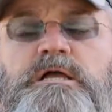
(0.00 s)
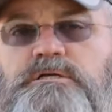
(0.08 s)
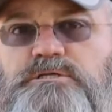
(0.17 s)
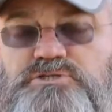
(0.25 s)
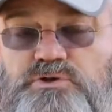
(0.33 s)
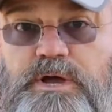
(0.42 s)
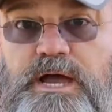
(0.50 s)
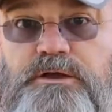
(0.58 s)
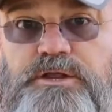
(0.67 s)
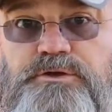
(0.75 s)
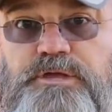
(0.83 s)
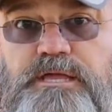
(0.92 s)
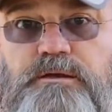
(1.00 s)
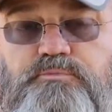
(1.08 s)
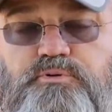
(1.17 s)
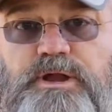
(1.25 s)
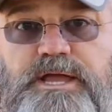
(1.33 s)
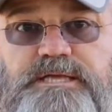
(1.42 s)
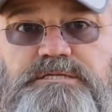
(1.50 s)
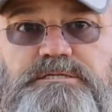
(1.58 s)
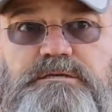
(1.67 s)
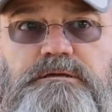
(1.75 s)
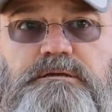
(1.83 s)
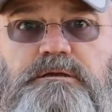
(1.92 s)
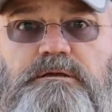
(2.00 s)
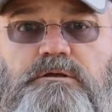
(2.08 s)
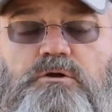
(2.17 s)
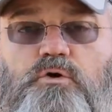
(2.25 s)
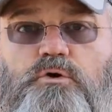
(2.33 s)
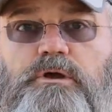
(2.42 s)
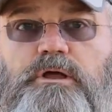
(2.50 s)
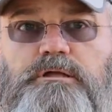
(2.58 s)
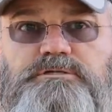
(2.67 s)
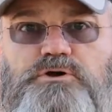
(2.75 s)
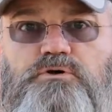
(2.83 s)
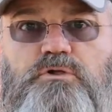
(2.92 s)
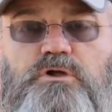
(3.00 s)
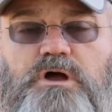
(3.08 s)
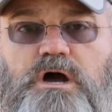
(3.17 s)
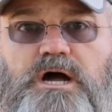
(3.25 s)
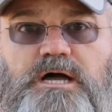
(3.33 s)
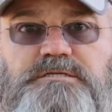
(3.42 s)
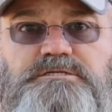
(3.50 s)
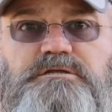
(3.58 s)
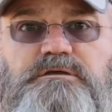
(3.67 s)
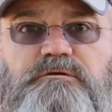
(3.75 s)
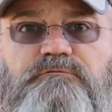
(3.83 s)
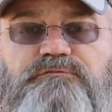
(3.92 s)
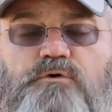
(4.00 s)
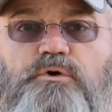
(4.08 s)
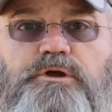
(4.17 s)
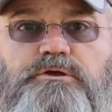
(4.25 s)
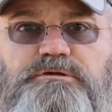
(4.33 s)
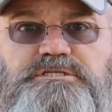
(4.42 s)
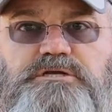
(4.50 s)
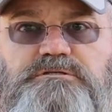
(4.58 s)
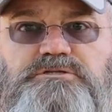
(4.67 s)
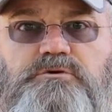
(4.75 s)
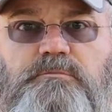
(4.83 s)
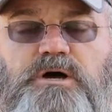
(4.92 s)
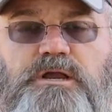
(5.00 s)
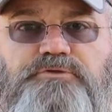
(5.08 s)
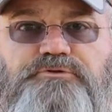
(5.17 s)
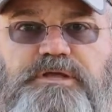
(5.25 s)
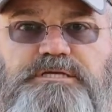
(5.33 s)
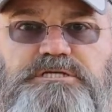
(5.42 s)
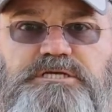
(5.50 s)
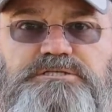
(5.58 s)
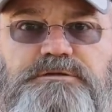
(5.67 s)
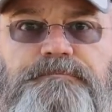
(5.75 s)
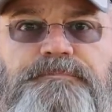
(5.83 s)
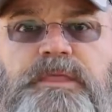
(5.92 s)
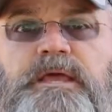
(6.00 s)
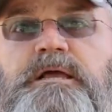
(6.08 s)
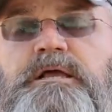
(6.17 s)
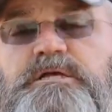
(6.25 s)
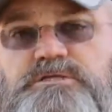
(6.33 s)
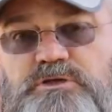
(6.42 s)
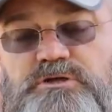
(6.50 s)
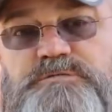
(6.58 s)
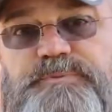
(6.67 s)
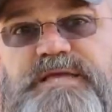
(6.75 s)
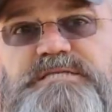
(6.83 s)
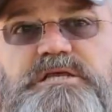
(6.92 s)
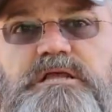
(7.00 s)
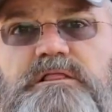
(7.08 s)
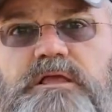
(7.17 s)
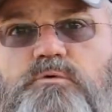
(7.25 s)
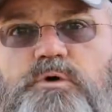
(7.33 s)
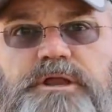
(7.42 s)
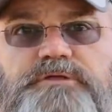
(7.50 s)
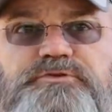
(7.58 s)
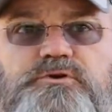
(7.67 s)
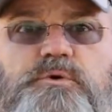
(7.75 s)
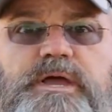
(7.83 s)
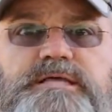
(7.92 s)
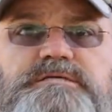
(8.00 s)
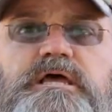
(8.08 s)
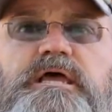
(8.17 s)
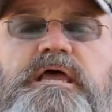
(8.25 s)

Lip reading: So how do you get a price or a total cost for your CO2 monitoring system? So there's basically one of 2 ways.